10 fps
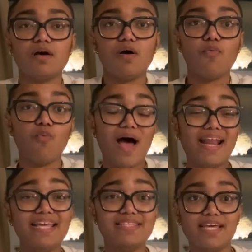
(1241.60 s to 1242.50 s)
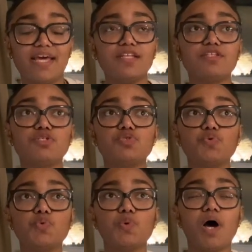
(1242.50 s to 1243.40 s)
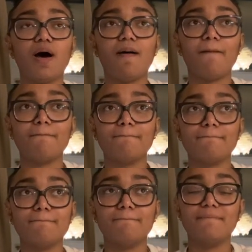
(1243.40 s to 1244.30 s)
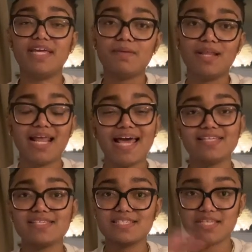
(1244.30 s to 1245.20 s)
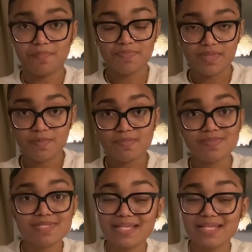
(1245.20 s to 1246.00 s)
what I did to minimalize the symptoms,